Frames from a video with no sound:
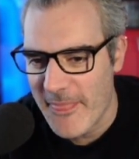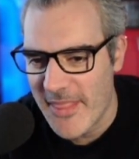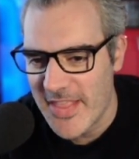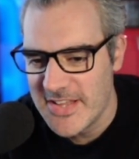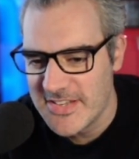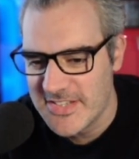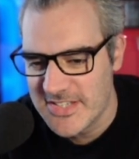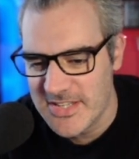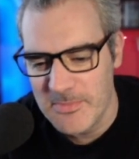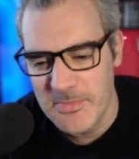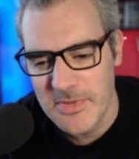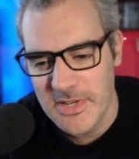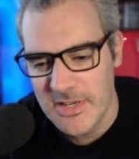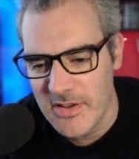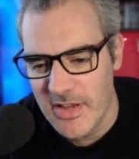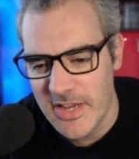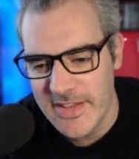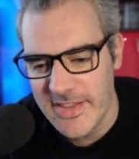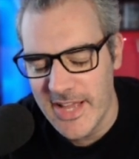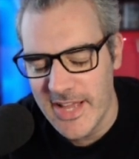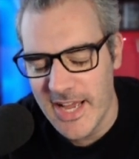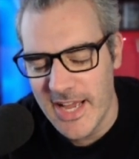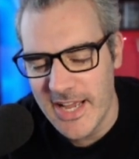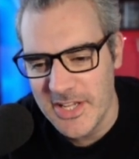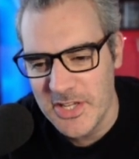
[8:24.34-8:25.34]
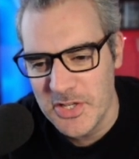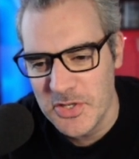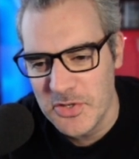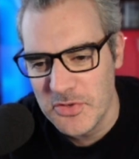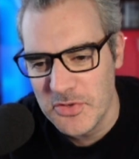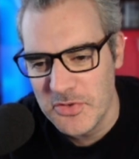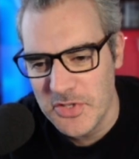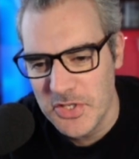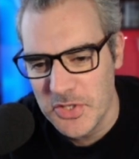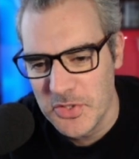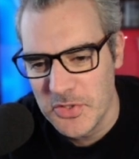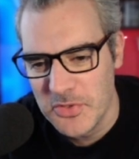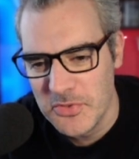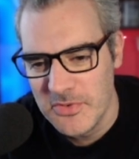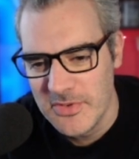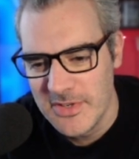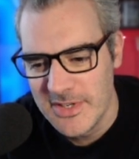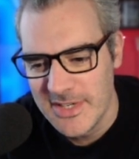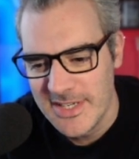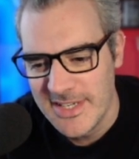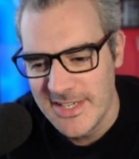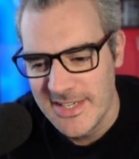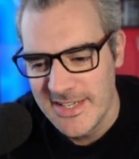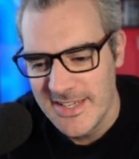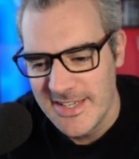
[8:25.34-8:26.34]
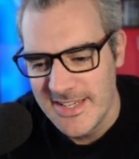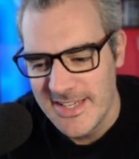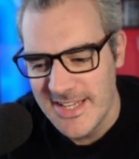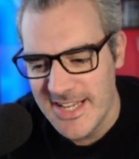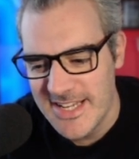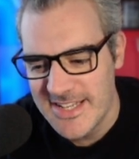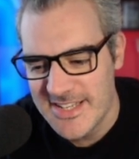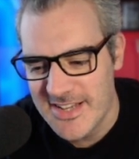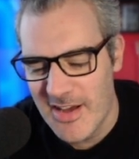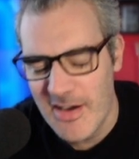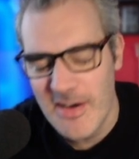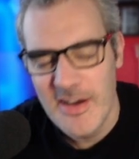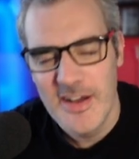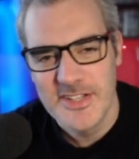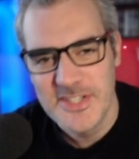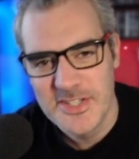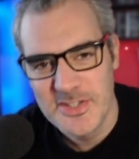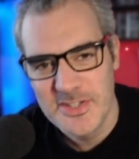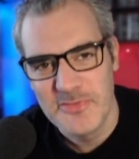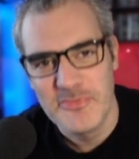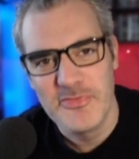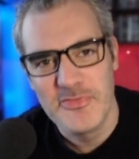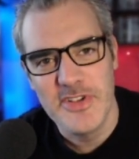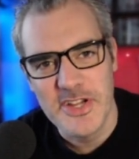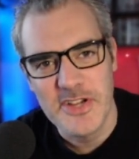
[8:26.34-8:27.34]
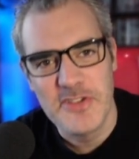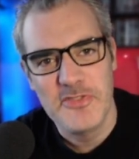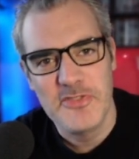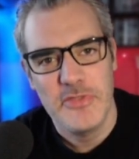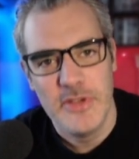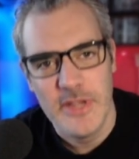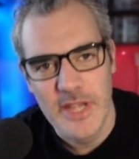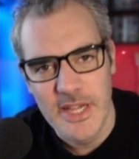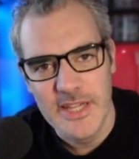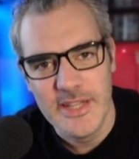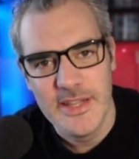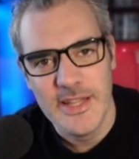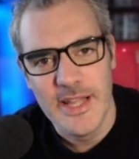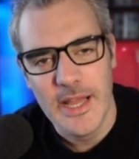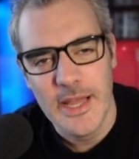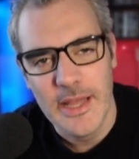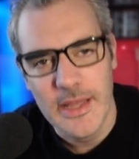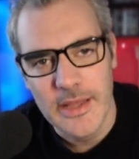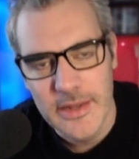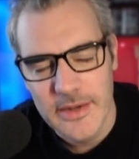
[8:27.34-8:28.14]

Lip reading: something like that, it's hard to recreate that.